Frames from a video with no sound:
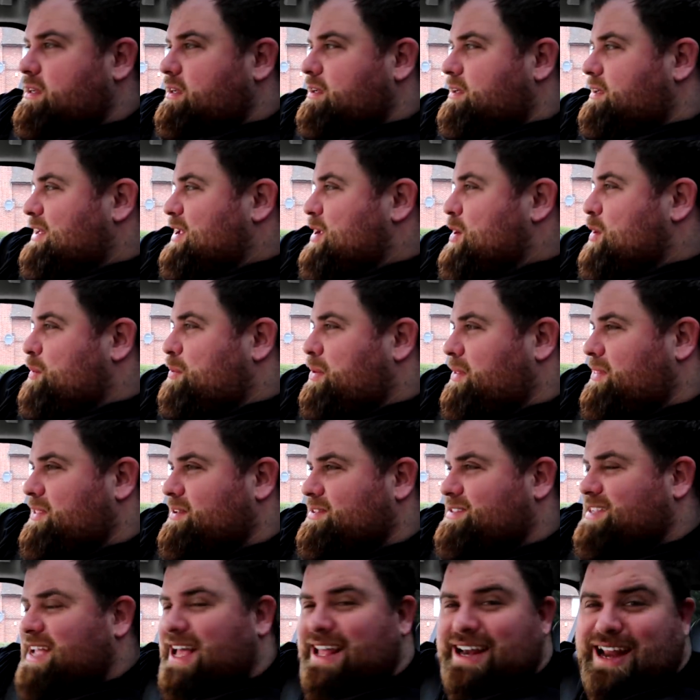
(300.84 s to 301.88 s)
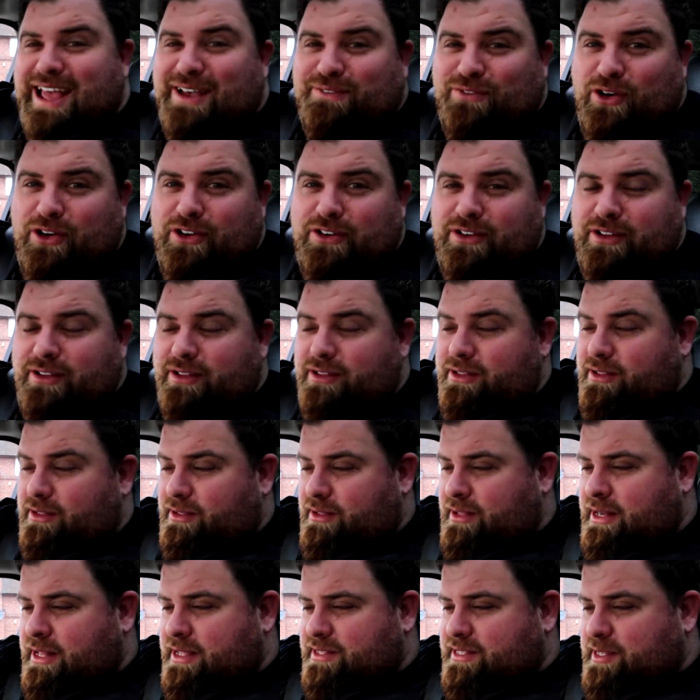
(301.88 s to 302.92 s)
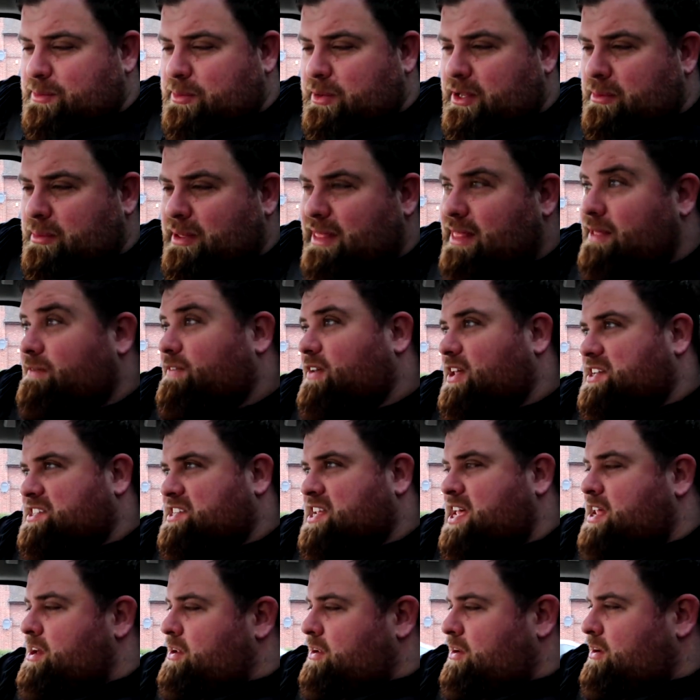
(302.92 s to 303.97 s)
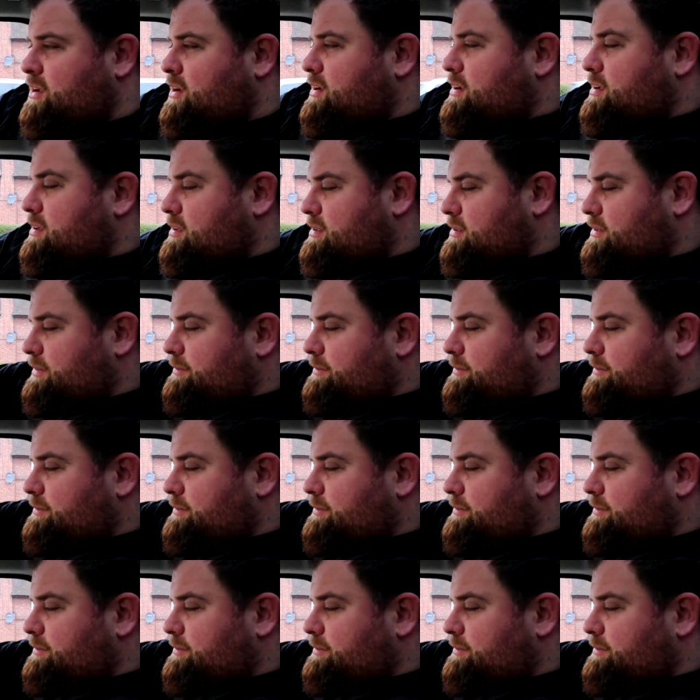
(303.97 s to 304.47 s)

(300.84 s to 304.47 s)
put the sat nav on, and it said we could be there for like 10 o'clock.